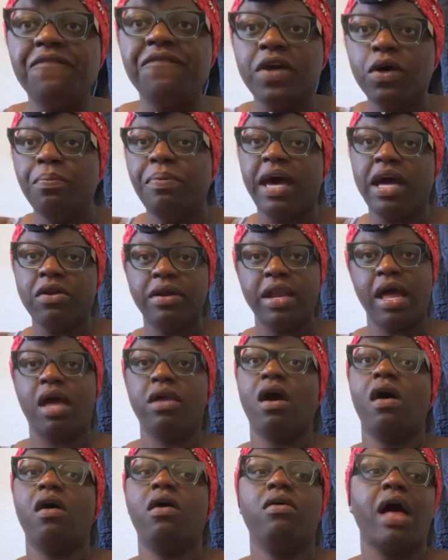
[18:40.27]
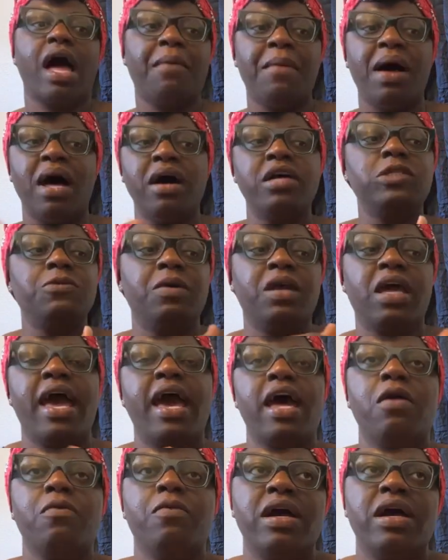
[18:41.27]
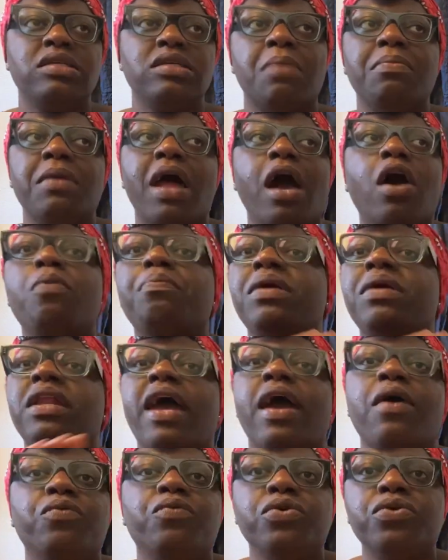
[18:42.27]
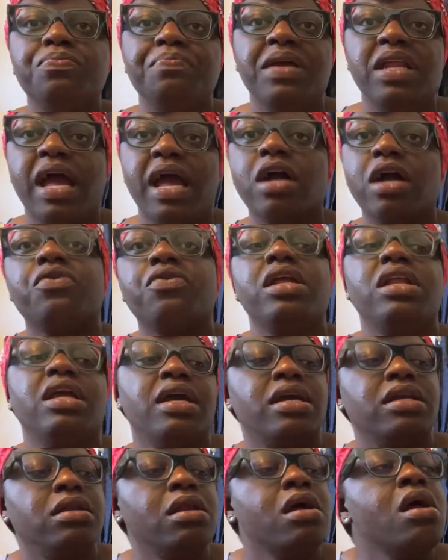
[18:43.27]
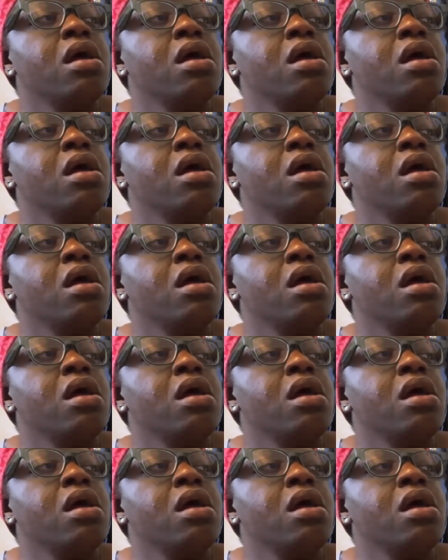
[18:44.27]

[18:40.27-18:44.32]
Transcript: feel better now, y'all. My husband can have a rest. I'm not going to be that rude, be that greedy, and